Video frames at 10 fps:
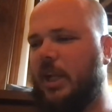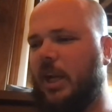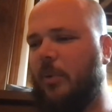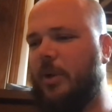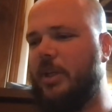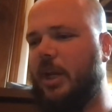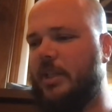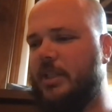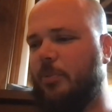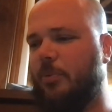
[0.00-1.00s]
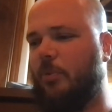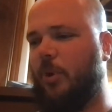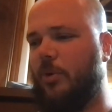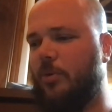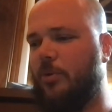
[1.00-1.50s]
I went and got a dipper of
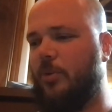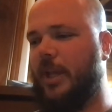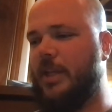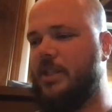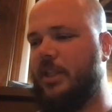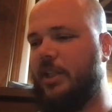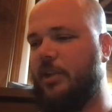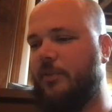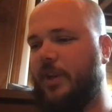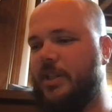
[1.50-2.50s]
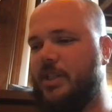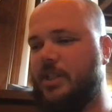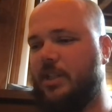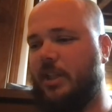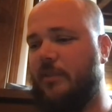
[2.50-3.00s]
water and threw it hastily in their faces
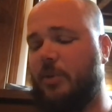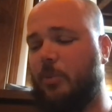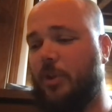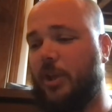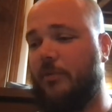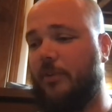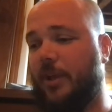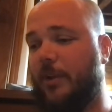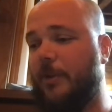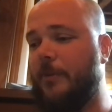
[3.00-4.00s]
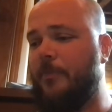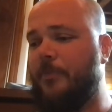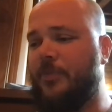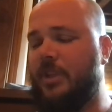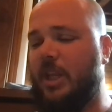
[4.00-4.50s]
and left them where they fell.
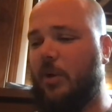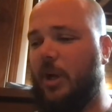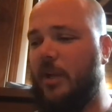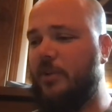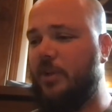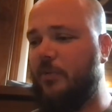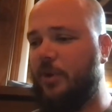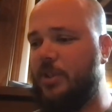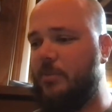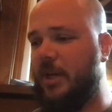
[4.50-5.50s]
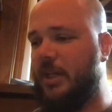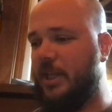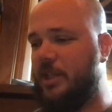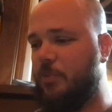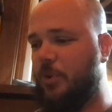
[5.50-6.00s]
Now, I have confronted many
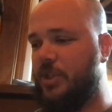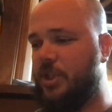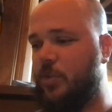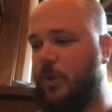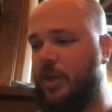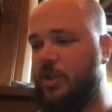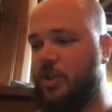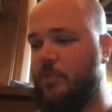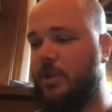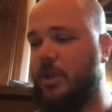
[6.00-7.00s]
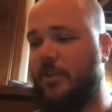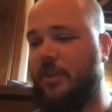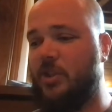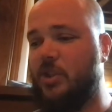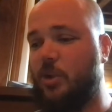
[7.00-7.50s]
desperate situations, but
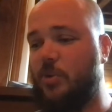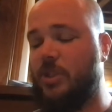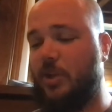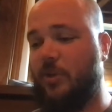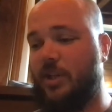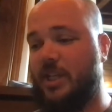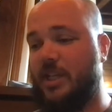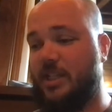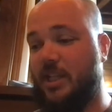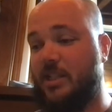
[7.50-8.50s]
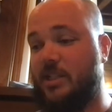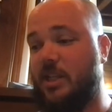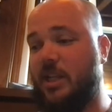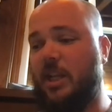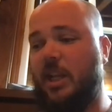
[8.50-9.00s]
nothing so serious as this,
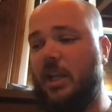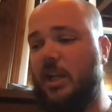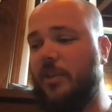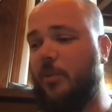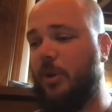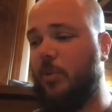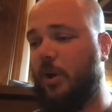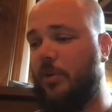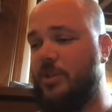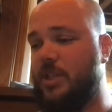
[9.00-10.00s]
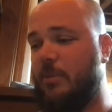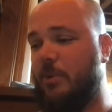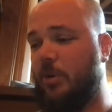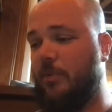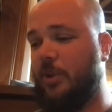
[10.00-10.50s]
and none that required the same
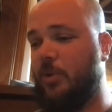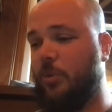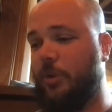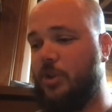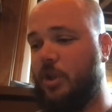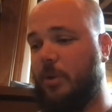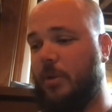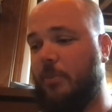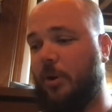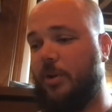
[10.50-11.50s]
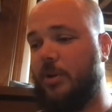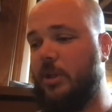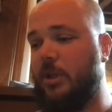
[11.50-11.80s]
nerve and coolness on my part.